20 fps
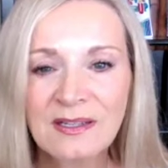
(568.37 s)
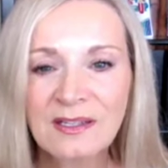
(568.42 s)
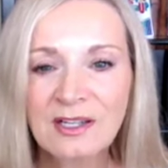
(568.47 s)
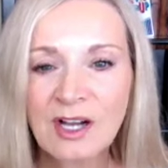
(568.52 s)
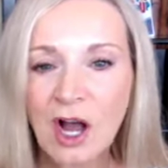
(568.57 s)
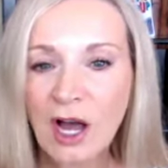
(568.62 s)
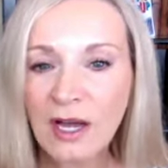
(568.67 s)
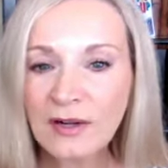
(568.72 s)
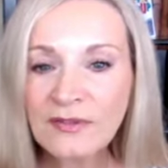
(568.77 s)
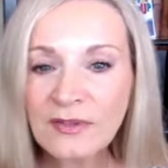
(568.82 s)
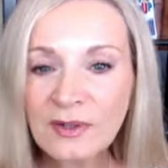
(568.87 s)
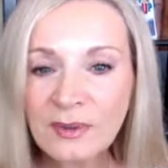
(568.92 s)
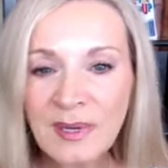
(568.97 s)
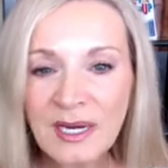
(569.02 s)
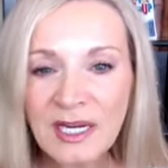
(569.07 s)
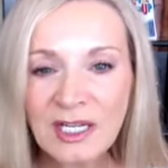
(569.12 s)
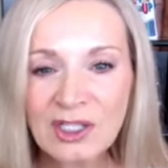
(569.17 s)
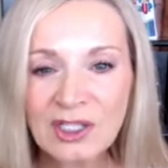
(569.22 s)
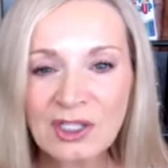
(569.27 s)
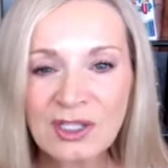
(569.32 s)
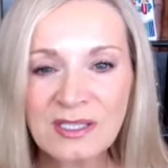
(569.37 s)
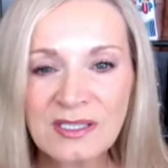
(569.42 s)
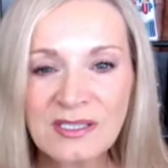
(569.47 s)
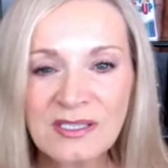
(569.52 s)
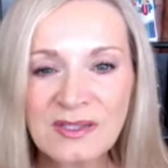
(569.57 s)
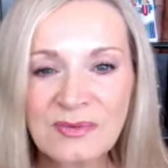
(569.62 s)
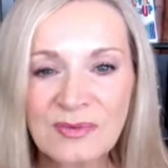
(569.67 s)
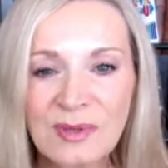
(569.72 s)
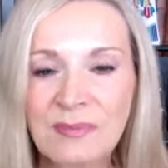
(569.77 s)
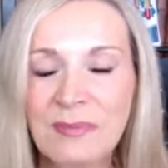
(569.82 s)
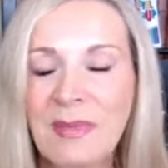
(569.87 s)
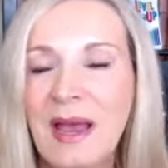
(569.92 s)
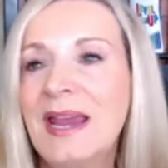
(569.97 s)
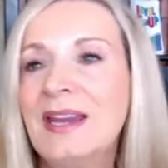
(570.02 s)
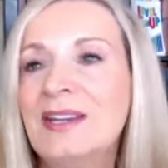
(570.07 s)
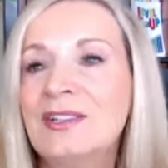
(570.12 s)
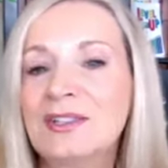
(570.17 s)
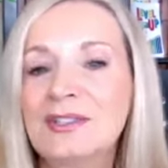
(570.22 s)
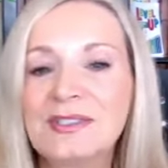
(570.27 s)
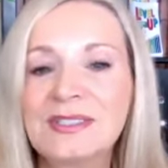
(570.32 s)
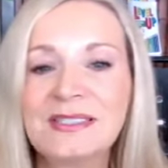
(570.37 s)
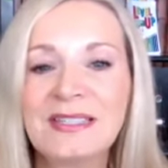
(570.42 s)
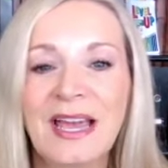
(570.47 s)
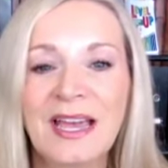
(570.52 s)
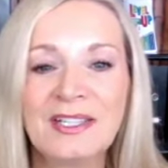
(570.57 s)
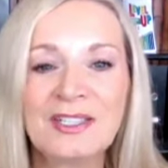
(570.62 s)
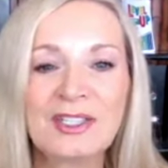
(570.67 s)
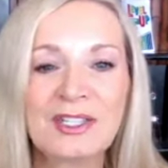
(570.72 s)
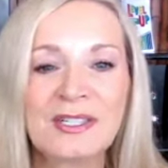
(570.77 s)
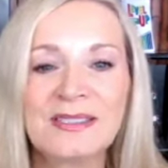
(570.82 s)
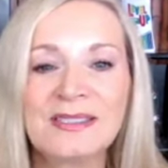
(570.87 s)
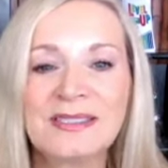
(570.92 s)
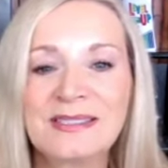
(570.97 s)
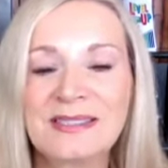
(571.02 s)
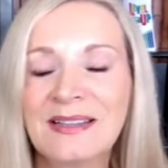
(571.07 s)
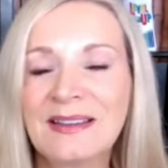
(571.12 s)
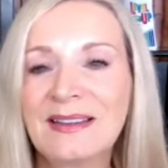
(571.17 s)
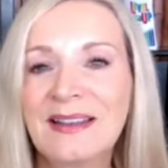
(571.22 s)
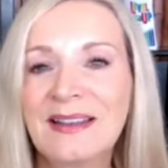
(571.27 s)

confirmations, reminders, nudges.